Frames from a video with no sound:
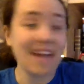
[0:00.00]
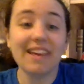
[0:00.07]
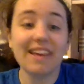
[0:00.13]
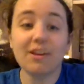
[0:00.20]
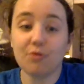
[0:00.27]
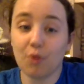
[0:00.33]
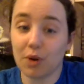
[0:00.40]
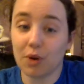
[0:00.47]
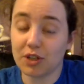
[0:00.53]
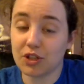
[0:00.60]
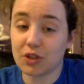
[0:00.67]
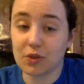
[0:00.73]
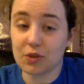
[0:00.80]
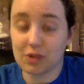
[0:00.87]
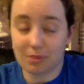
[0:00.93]
begging for
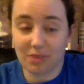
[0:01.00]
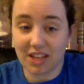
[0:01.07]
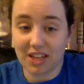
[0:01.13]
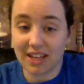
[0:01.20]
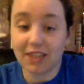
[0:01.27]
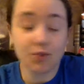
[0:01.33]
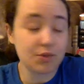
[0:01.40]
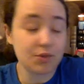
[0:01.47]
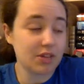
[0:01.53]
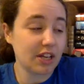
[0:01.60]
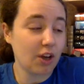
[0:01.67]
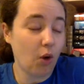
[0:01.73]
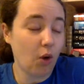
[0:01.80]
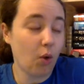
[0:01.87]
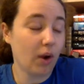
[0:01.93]
it to do something
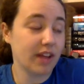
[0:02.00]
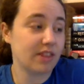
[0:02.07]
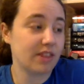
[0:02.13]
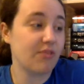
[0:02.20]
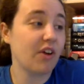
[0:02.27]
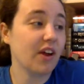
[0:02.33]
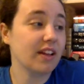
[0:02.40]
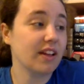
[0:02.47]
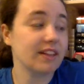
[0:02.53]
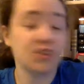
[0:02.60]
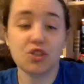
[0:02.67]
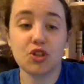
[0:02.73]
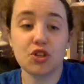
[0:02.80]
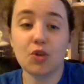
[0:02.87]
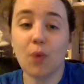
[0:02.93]
interesting, or at the very
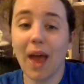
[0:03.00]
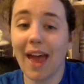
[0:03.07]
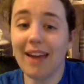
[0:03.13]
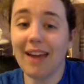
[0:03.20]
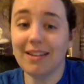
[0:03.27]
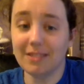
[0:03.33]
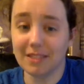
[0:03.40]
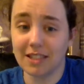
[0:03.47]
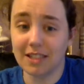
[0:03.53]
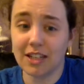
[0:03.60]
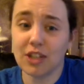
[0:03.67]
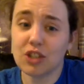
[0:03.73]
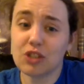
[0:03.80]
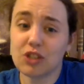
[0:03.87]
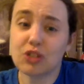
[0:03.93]
least, to end
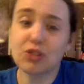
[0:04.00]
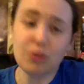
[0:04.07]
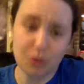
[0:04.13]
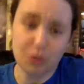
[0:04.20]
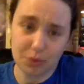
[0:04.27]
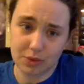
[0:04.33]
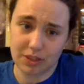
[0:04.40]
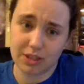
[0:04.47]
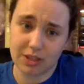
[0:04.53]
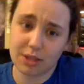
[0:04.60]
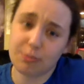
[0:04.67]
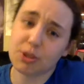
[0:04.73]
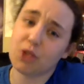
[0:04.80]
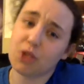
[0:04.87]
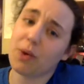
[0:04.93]
soon,
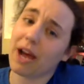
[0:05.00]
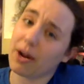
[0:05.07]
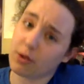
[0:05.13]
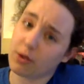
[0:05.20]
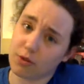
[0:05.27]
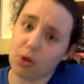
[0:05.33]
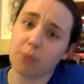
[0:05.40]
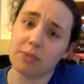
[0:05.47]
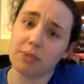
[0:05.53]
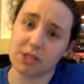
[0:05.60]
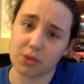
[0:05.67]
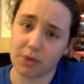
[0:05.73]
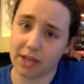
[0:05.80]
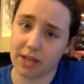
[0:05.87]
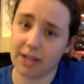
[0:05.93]
to put you out of your
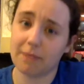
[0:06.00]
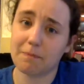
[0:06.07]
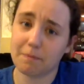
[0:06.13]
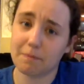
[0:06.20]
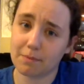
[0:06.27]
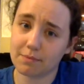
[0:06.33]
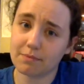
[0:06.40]
misery.